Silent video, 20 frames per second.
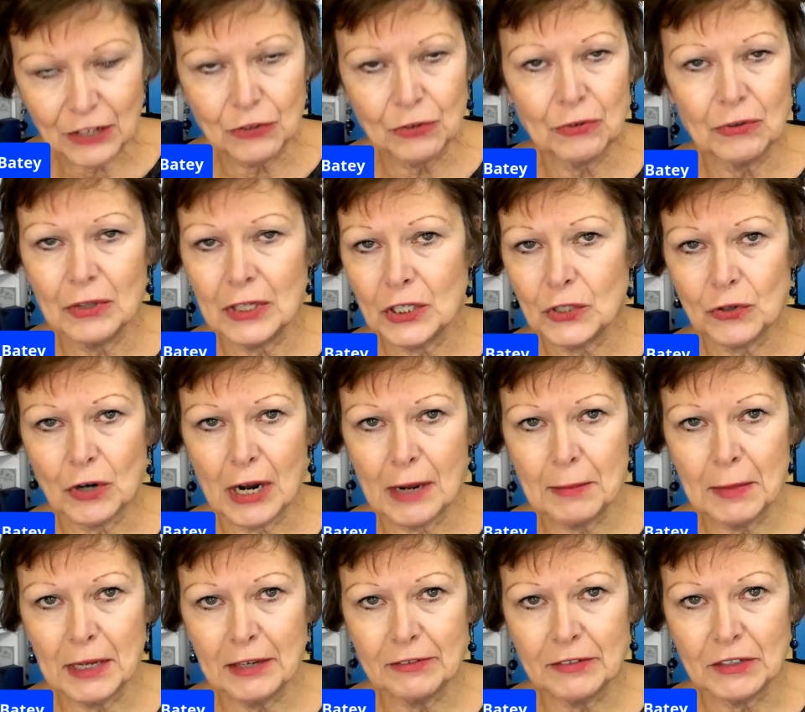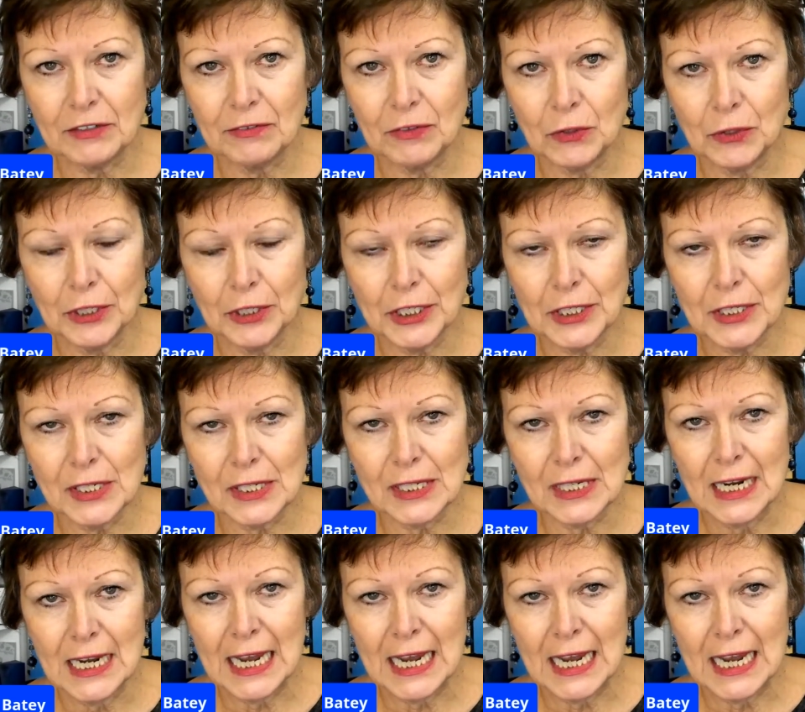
through the trauma of divorce